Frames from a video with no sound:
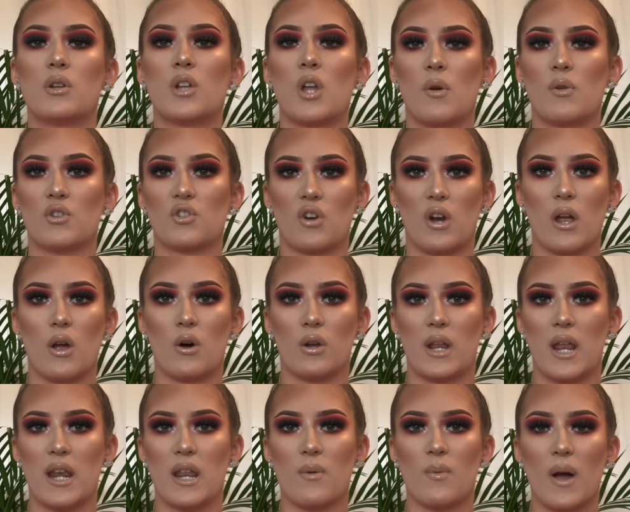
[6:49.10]
go and try it on
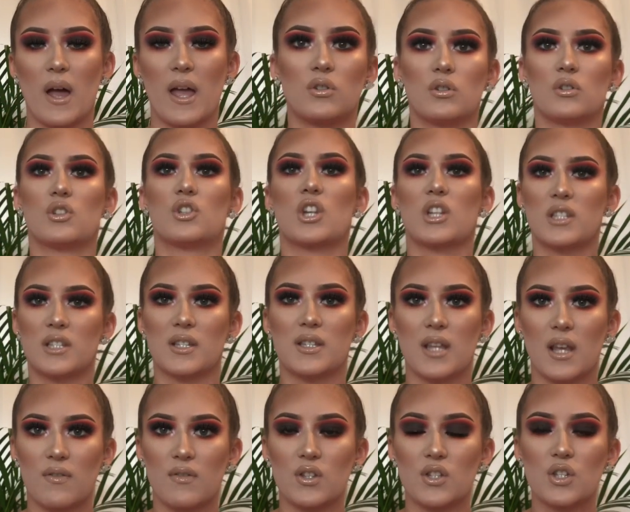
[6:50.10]
anywhere, just to
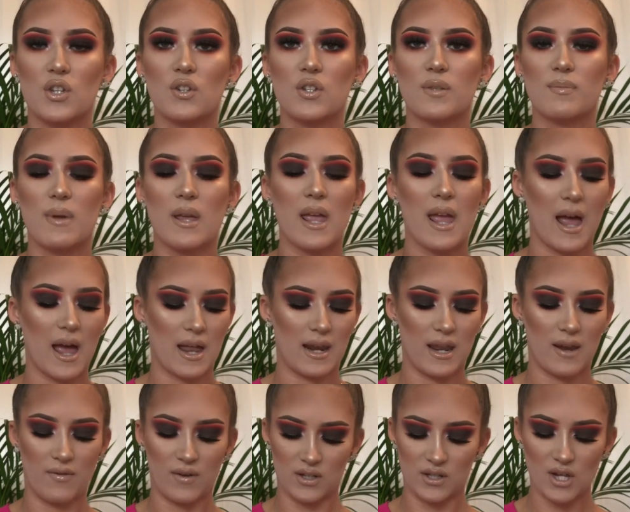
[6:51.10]
see if it suits me, and
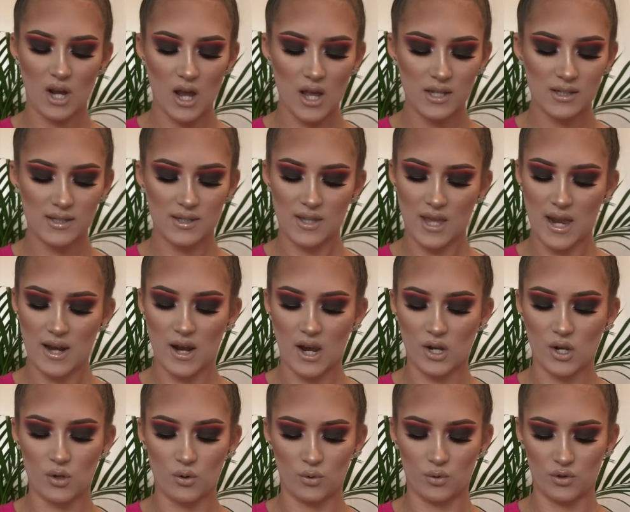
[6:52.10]
if it does, then I
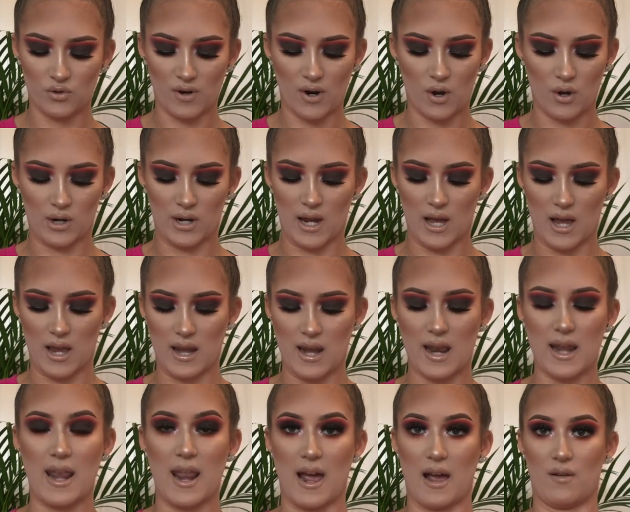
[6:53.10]
can order it online.
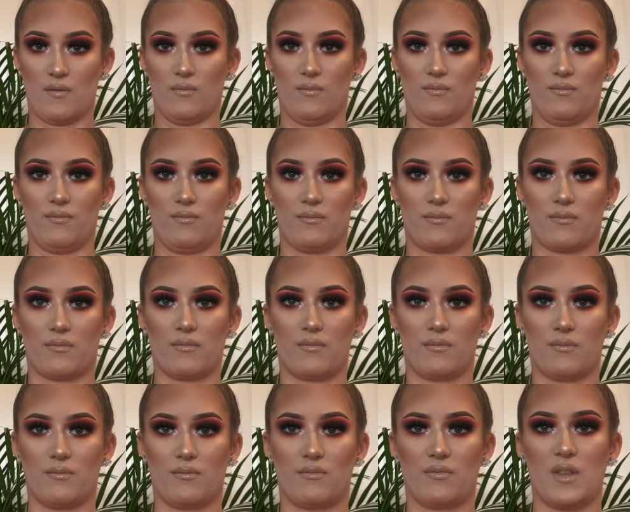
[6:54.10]
Now,
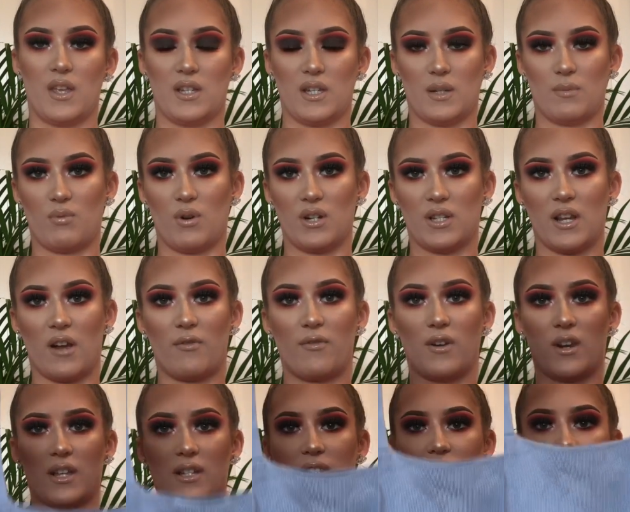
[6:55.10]
this is pretty. I feel like